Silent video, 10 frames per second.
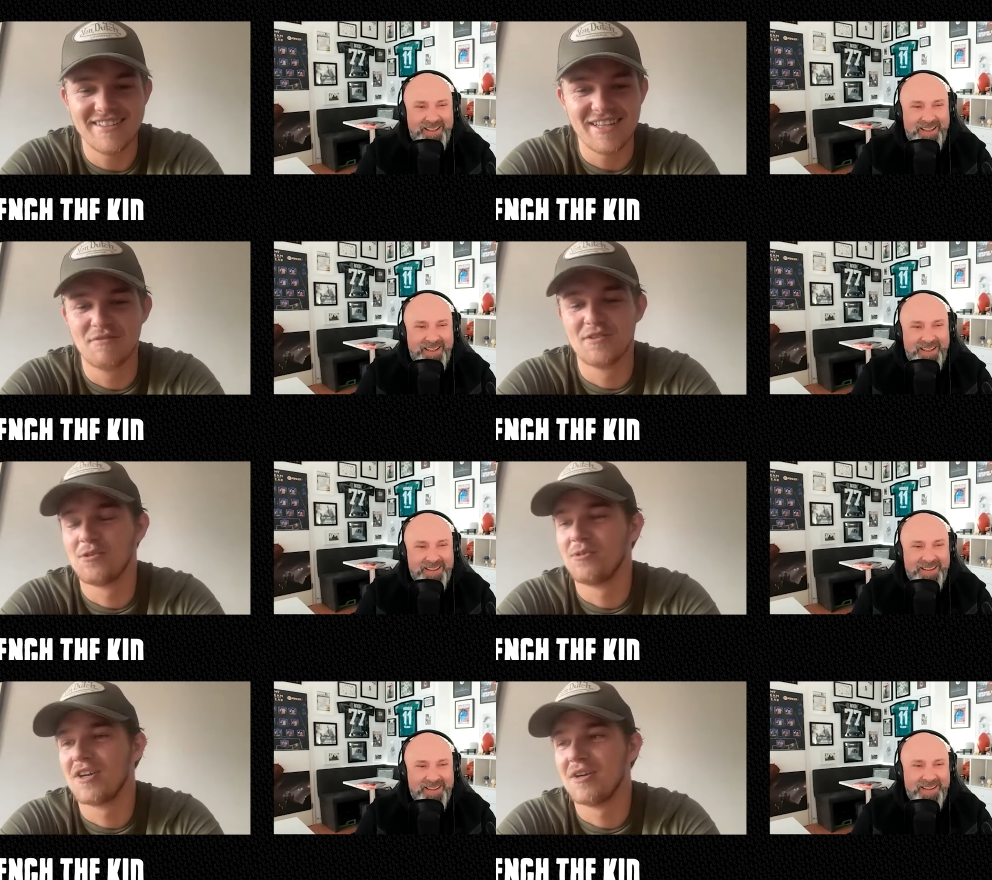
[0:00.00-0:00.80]
Speaker 1: if we're
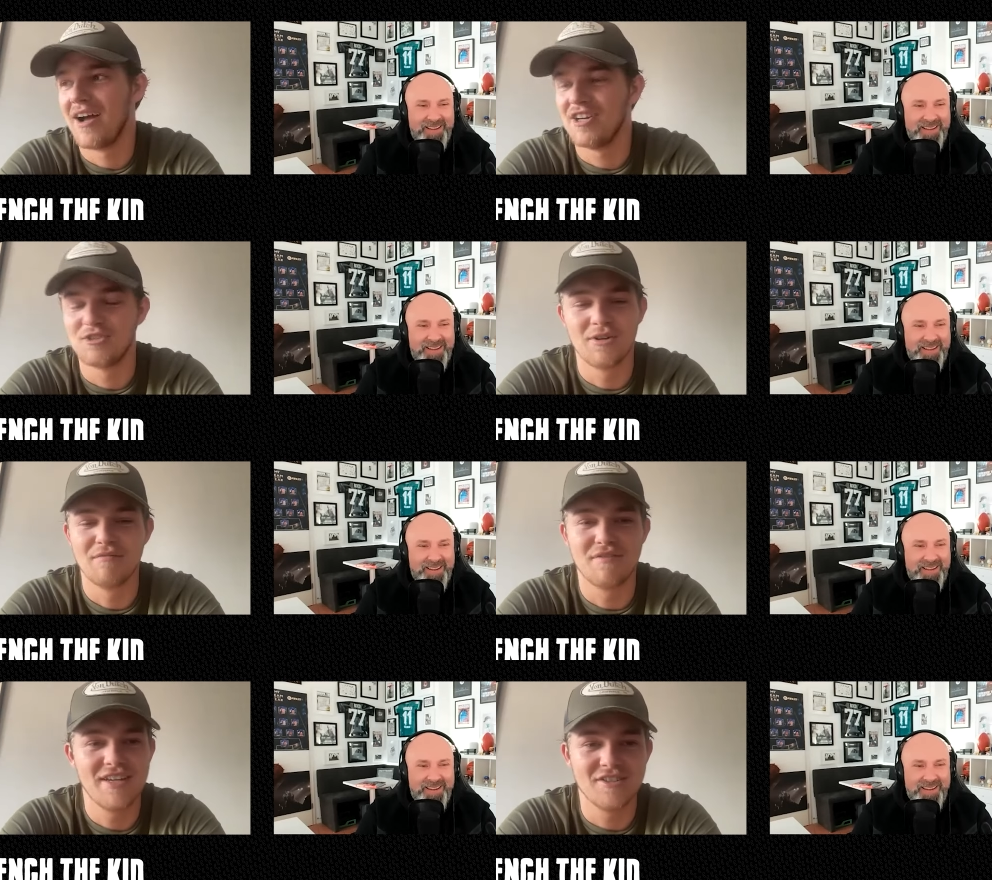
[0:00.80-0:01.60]
talking about dream
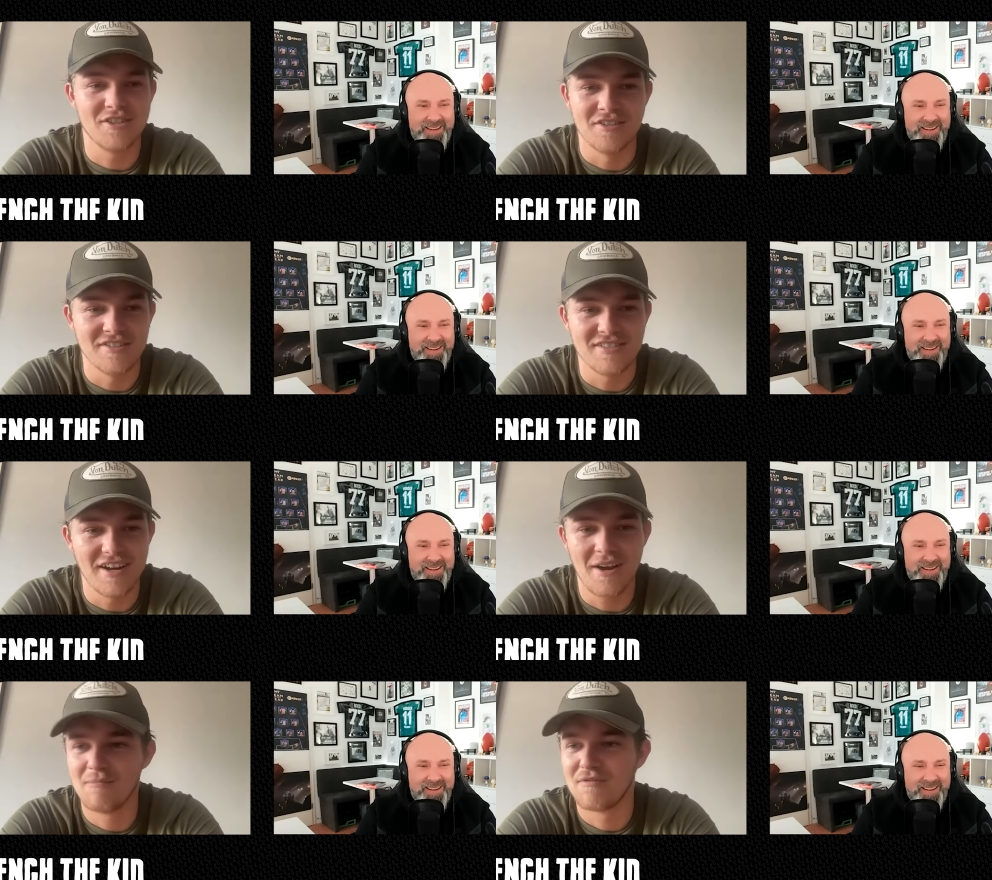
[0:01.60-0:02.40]
features, then
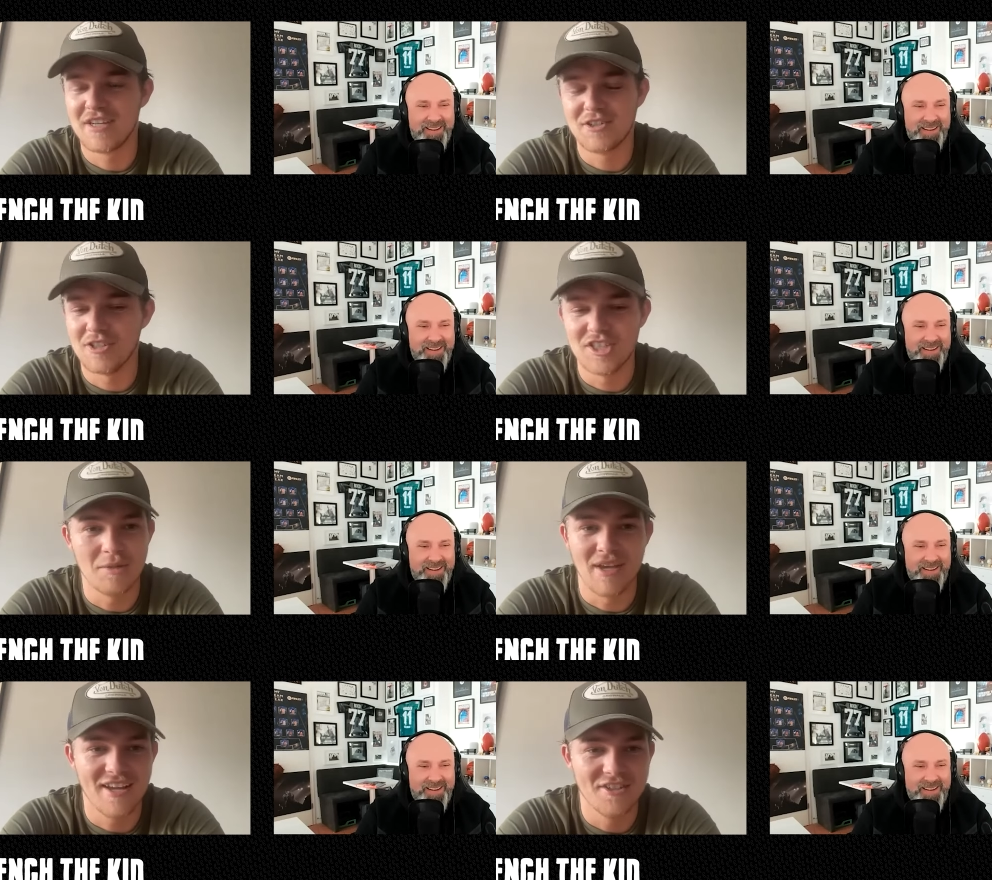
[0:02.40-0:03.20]
I'm featuring
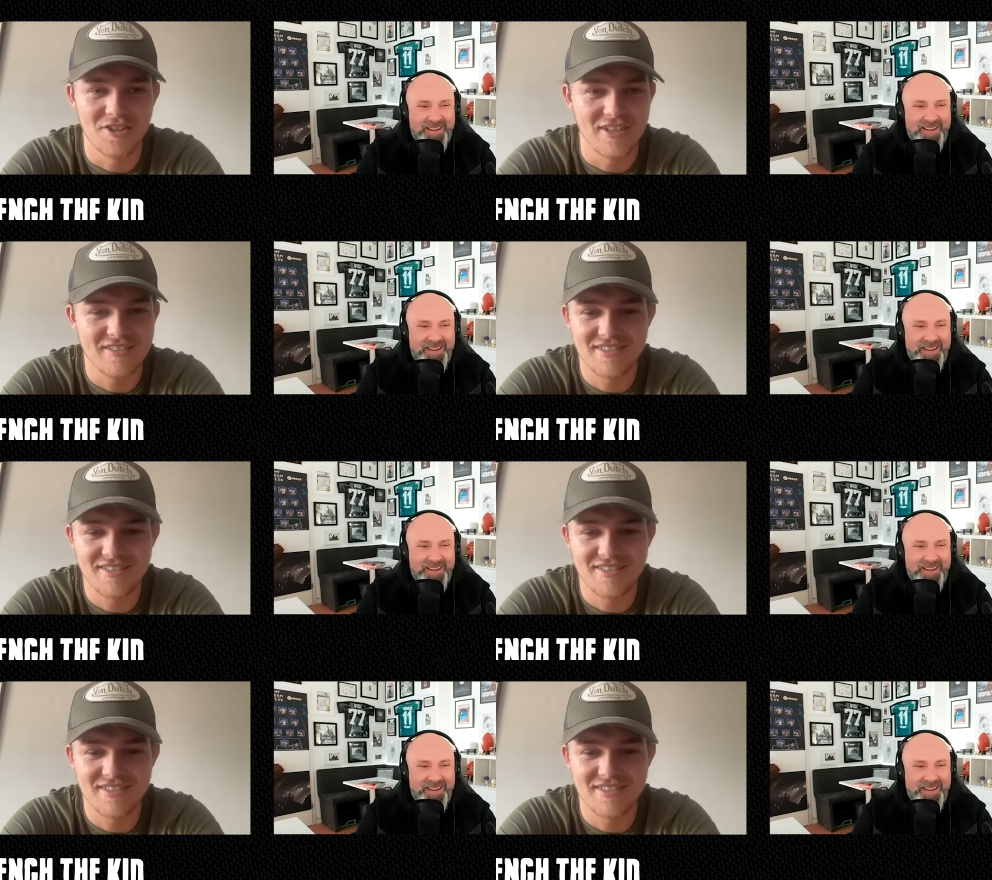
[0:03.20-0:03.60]
Jimi Hendrix,